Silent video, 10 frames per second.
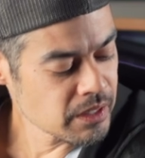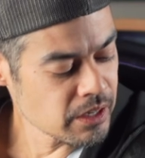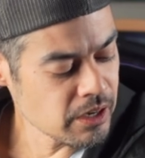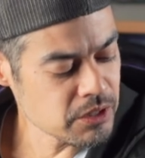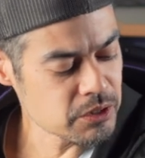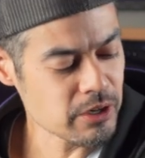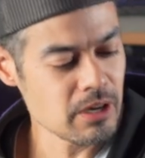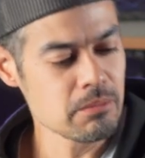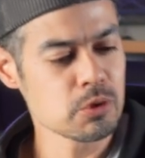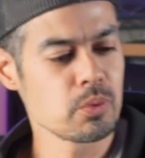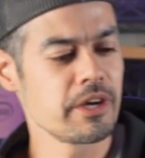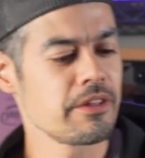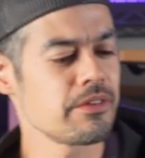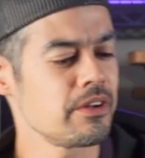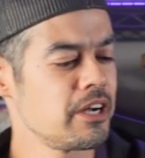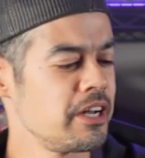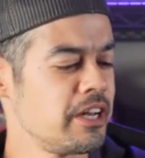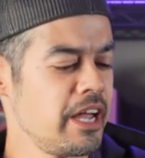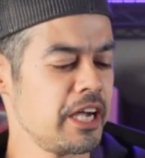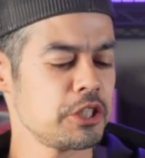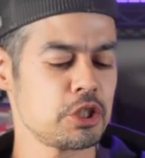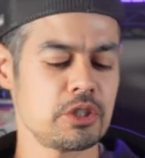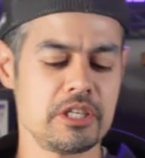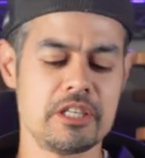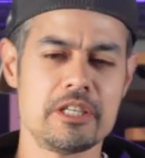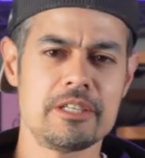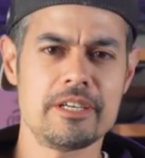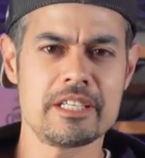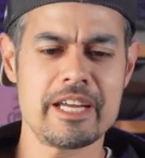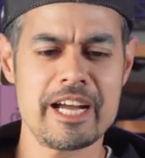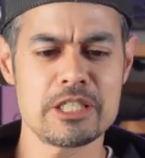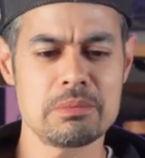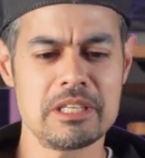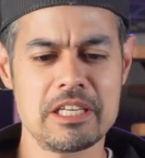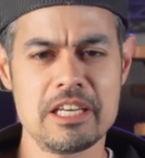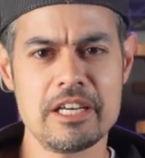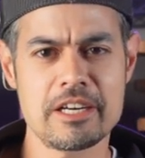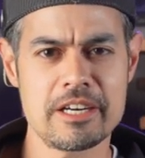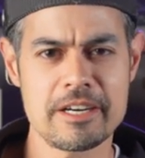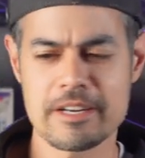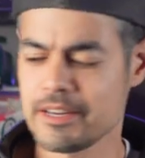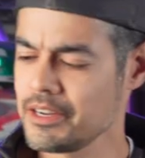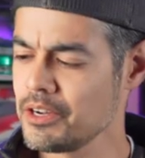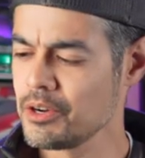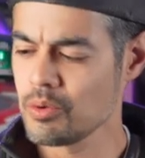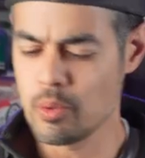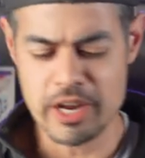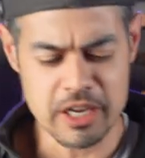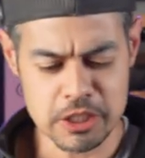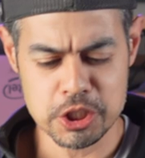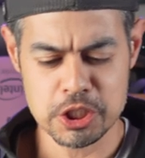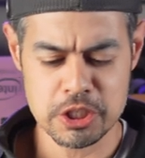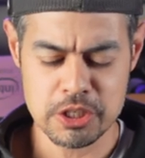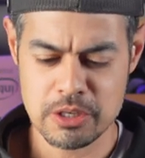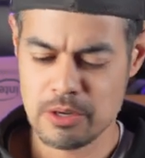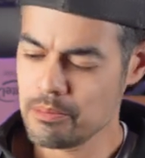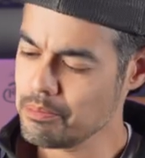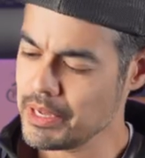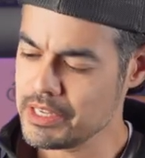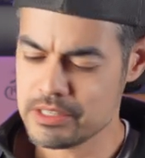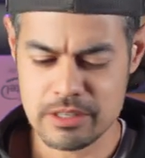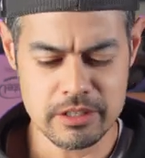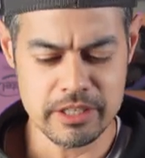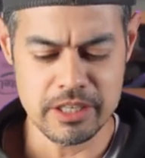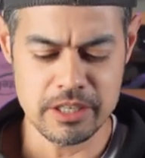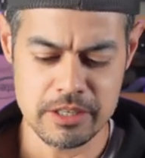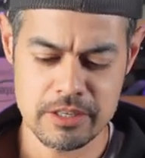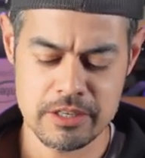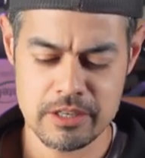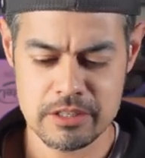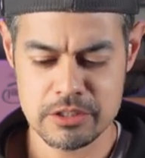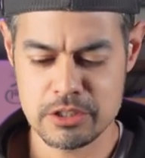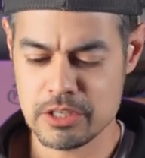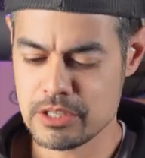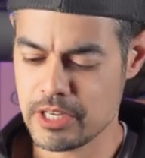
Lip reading: it also comes with an extra attachment here, which basically just